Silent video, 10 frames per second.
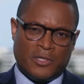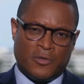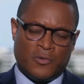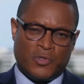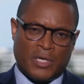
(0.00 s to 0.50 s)

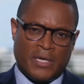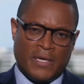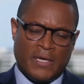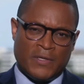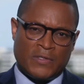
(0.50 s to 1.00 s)
DOJ
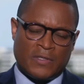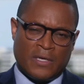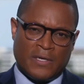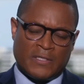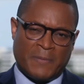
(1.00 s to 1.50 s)
is
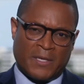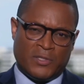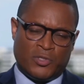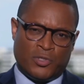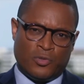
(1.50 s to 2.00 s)

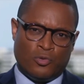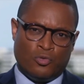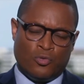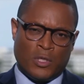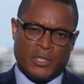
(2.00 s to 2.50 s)
expected
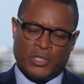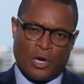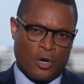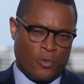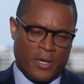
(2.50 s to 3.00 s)
to
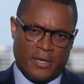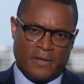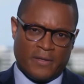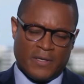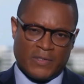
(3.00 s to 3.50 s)
talk
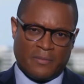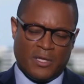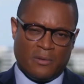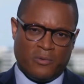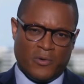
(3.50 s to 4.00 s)
with some of
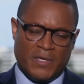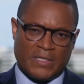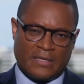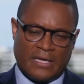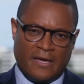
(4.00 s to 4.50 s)
the employees
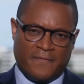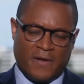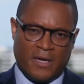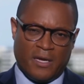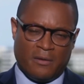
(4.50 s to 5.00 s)
at the
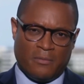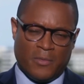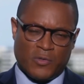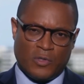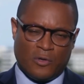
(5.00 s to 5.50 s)
FAA,
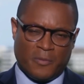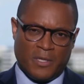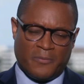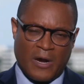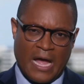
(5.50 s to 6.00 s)
most
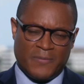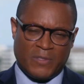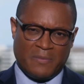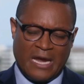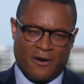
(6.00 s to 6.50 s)
notably perhaps
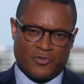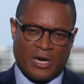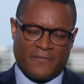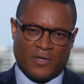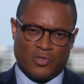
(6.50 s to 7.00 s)
some air
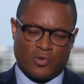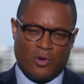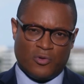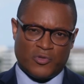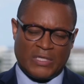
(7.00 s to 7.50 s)
traffic
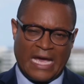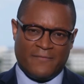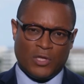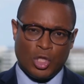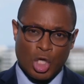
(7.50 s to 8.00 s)
controllers, to
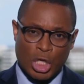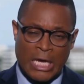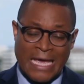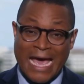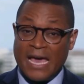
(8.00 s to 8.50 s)
have a look
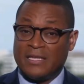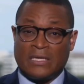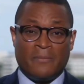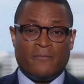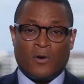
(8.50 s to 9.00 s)
at the
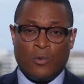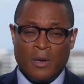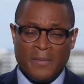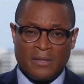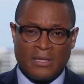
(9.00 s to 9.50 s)
type of
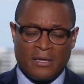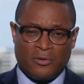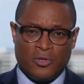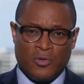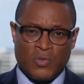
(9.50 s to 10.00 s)
equipment that
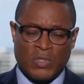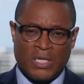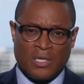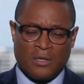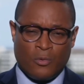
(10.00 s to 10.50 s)
they're
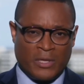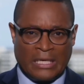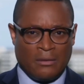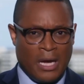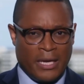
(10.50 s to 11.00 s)
using, what
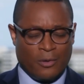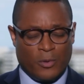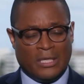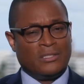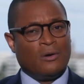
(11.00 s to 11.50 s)
they like and
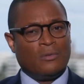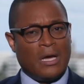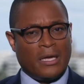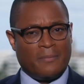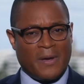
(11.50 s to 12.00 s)
what they don't
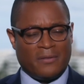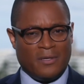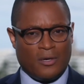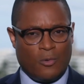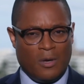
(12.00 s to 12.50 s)
like about
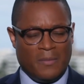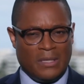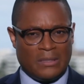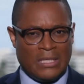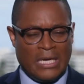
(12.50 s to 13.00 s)
the equipment.